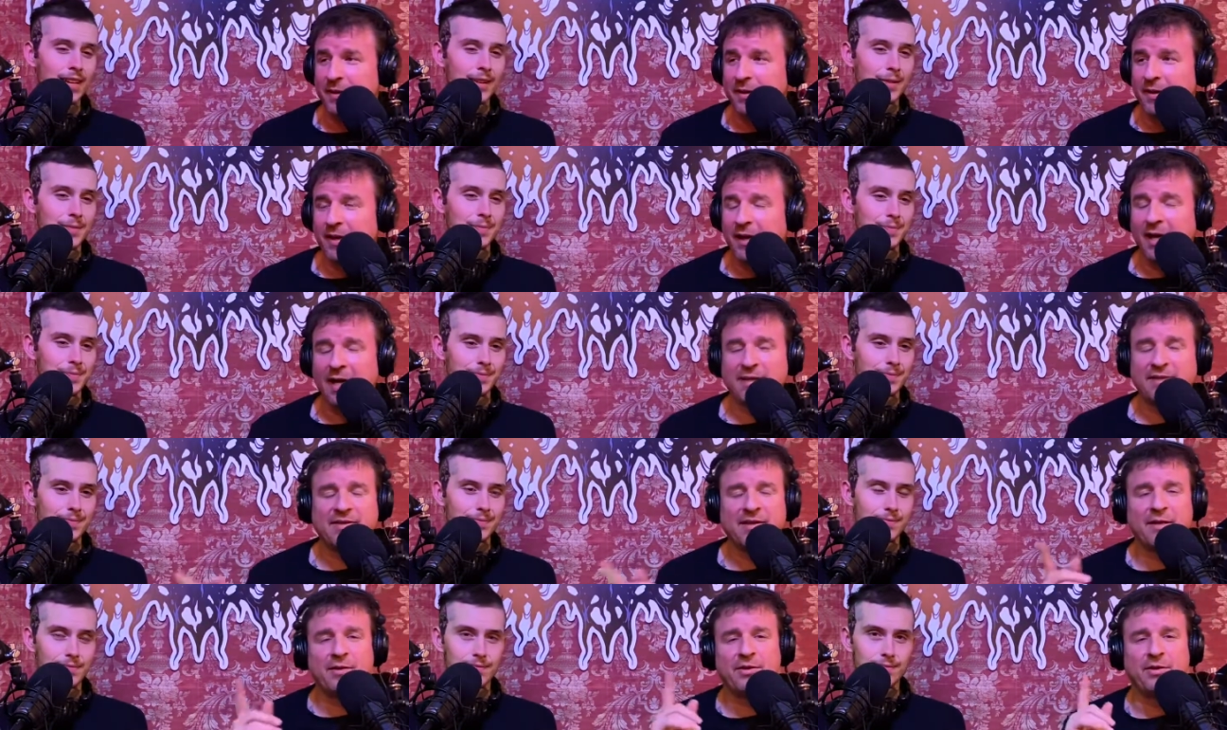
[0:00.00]
Speaker 1: I said
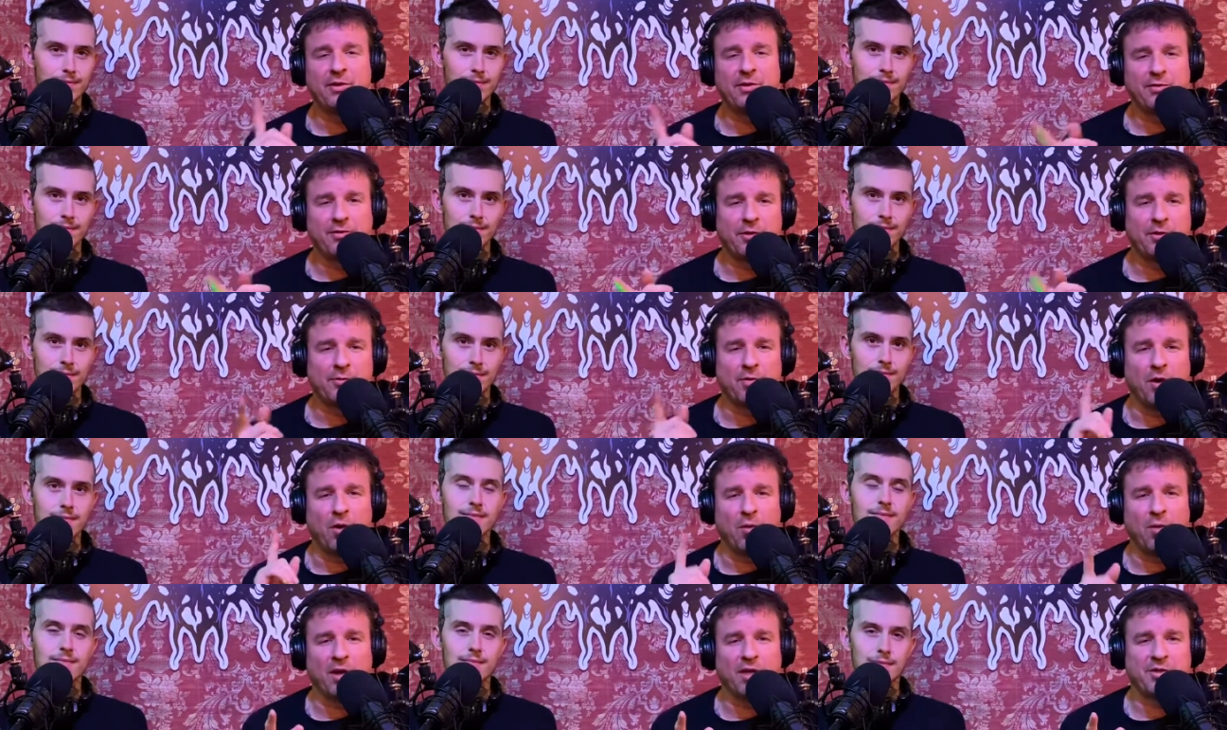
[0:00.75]
YouTube. Don't
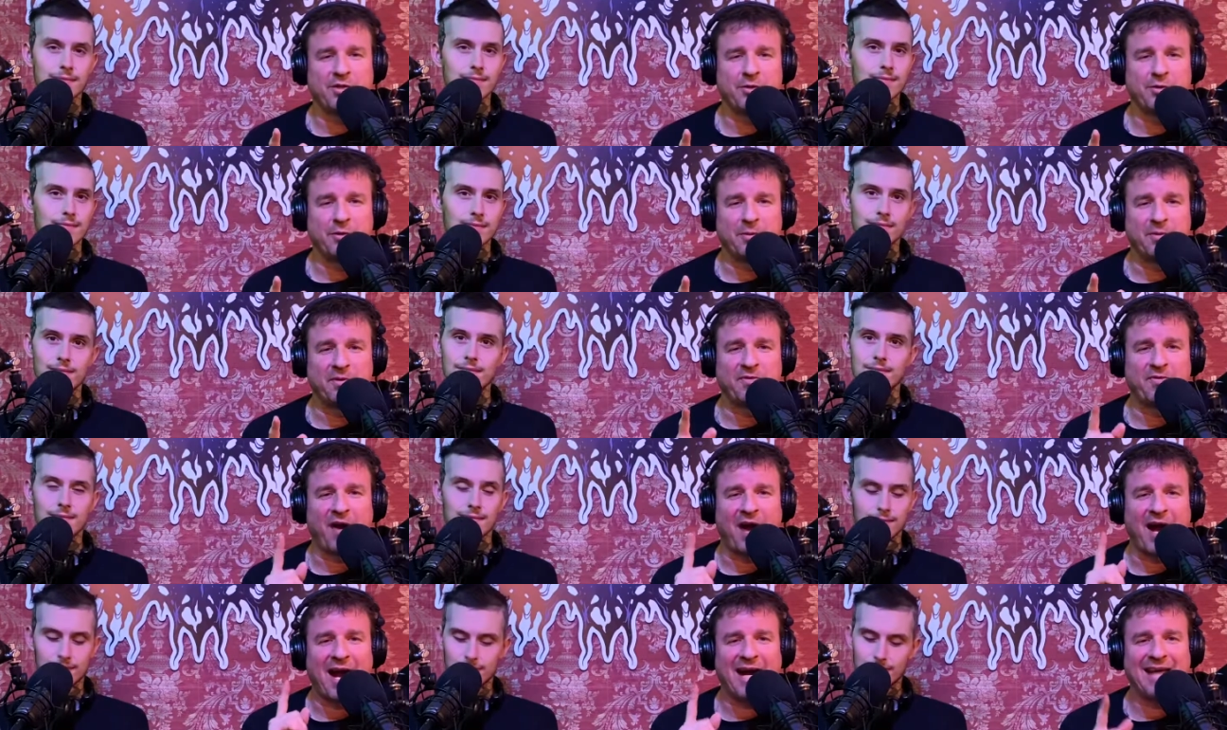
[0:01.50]
watch YouTube. It's
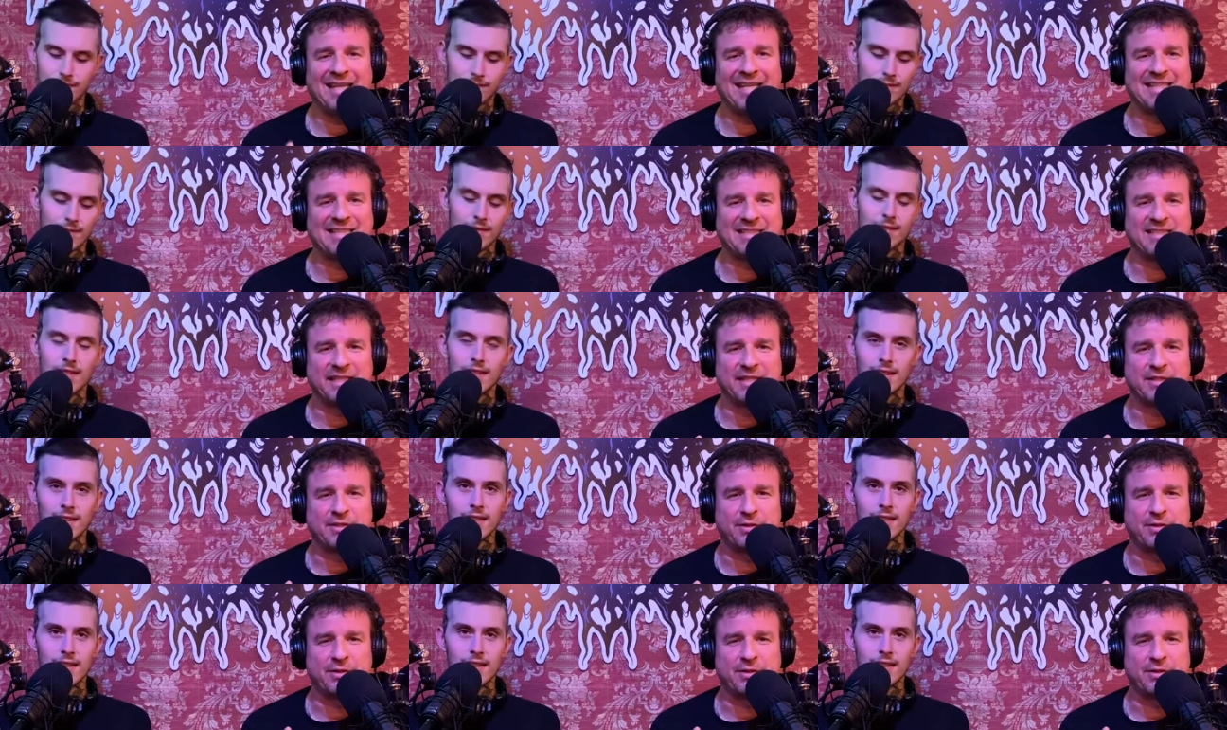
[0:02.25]
highly censored.